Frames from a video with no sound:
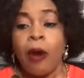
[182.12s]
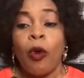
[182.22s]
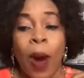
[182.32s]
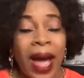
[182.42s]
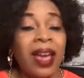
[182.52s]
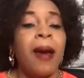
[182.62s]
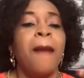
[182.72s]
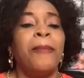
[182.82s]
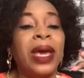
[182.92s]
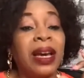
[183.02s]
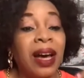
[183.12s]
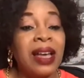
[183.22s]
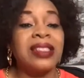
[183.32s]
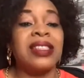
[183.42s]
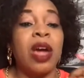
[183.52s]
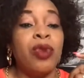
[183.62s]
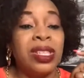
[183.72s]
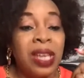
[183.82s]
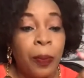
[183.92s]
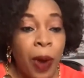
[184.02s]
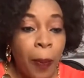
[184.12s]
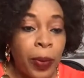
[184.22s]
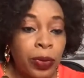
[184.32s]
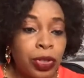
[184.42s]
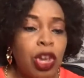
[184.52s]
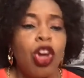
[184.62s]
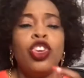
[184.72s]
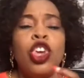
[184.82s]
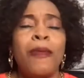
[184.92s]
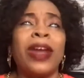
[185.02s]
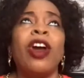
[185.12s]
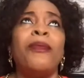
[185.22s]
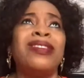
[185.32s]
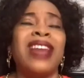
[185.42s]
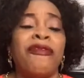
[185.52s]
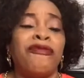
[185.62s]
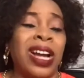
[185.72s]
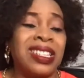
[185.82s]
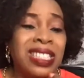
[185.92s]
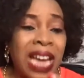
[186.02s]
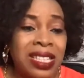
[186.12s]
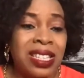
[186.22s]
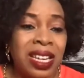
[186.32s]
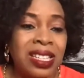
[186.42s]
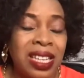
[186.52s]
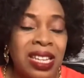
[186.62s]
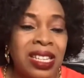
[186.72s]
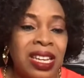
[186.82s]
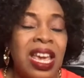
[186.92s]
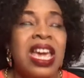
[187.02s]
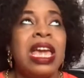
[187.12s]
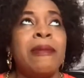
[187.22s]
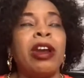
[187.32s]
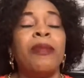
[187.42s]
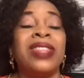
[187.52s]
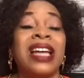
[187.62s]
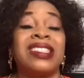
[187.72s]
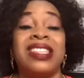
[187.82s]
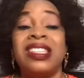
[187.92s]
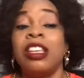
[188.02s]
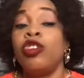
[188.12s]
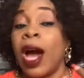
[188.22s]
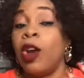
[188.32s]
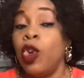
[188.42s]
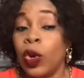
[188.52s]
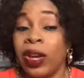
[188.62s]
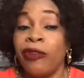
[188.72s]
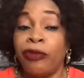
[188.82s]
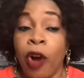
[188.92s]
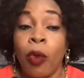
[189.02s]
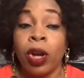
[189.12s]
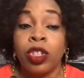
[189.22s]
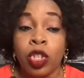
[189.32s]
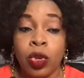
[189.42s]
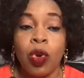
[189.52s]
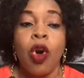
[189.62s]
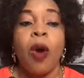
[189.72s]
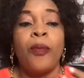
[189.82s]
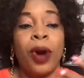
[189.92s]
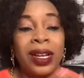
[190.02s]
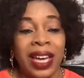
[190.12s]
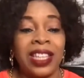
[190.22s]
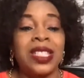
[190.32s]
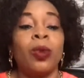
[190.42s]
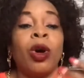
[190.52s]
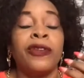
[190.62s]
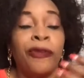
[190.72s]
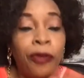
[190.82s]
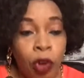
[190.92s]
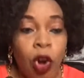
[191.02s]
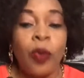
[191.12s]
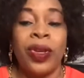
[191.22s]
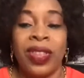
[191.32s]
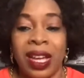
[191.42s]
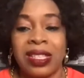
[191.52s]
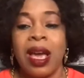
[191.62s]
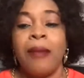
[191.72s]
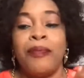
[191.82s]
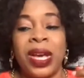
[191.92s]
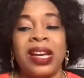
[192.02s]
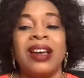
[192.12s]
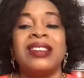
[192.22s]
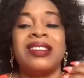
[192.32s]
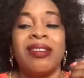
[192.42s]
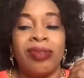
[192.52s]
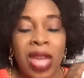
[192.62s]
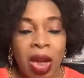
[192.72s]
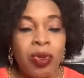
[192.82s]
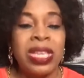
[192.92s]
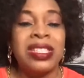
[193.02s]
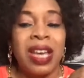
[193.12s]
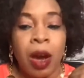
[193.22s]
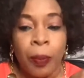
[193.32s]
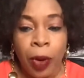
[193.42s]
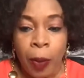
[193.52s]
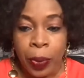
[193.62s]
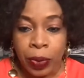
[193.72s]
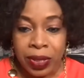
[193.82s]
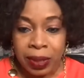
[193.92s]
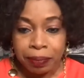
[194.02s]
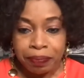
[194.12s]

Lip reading: Why? Because there is a purpose. It might not be that fantastic season. It might not be that season you are looking forward to. But guess what? Flow with it because there is a purpose.